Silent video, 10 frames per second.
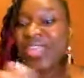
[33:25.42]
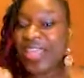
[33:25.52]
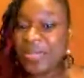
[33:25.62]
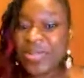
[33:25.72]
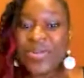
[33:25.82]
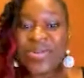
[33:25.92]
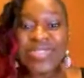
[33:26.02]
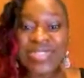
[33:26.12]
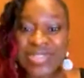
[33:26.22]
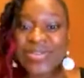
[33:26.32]
keep those
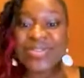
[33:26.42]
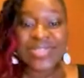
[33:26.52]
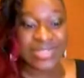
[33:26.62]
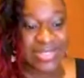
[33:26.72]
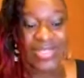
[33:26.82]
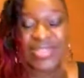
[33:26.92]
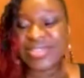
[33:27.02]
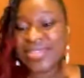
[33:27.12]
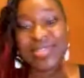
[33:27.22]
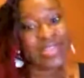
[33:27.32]

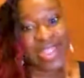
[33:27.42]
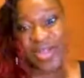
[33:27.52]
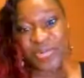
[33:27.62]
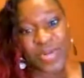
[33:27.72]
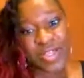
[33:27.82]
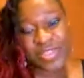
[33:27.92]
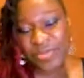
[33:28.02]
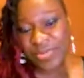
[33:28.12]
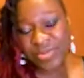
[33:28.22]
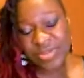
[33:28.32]
diseases down
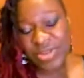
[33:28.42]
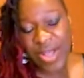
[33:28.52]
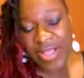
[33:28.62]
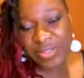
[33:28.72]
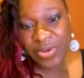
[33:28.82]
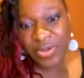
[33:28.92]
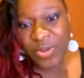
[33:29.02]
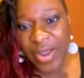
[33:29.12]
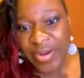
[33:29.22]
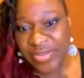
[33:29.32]
while hospital
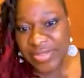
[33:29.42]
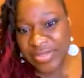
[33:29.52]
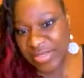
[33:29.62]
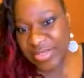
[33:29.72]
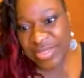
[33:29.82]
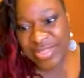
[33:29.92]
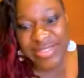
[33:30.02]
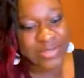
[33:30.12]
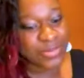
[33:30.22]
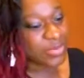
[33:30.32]
acquired
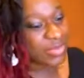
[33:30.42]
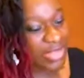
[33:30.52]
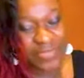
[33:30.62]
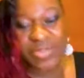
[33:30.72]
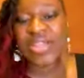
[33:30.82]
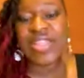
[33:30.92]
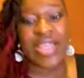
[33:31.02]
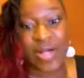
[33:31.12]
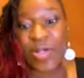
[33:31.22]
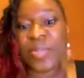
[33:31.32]
diseases. It'll definitely
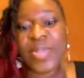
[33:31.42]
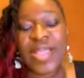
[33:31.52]
help.